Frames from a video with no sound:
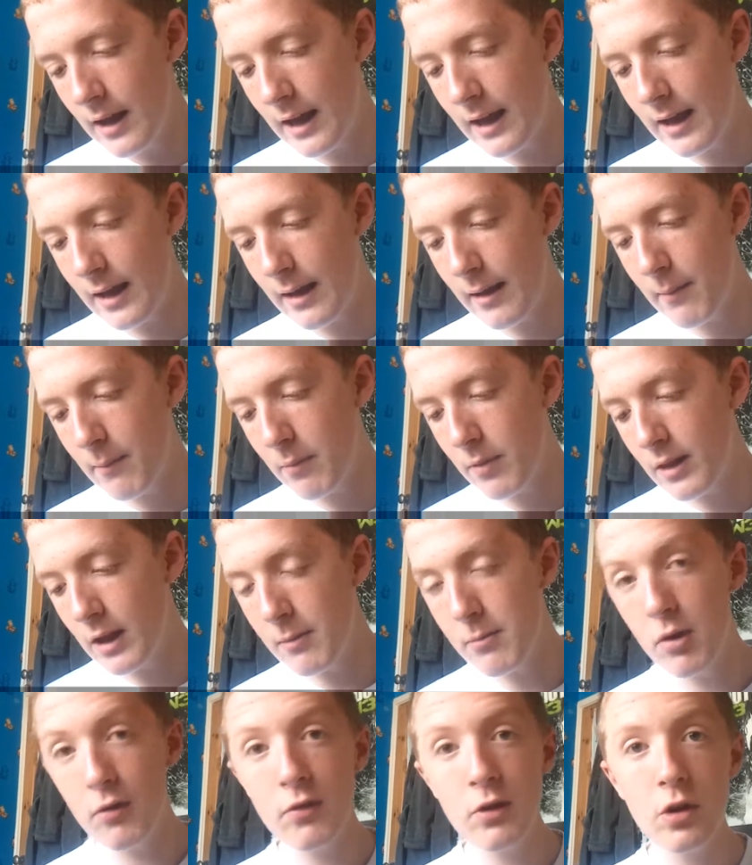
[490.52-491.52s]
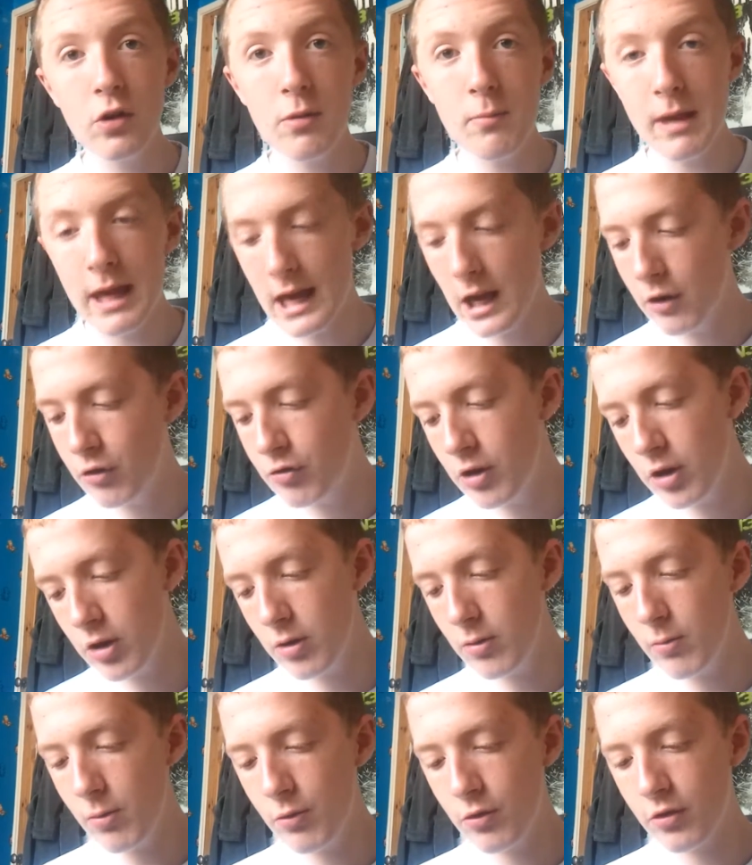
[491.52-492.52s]
Now moving on to me extra
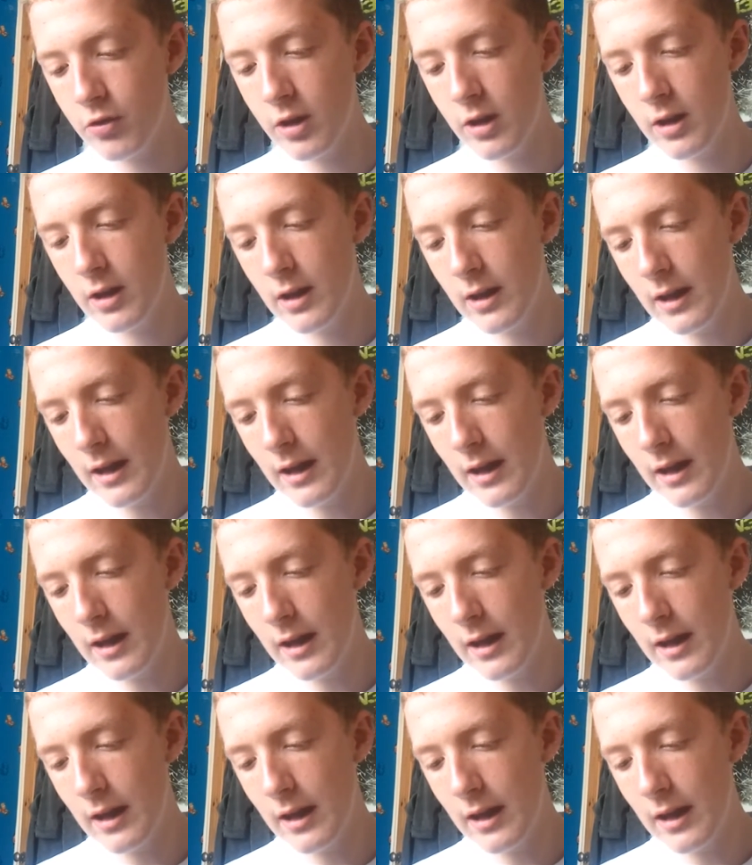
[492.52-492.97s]
news.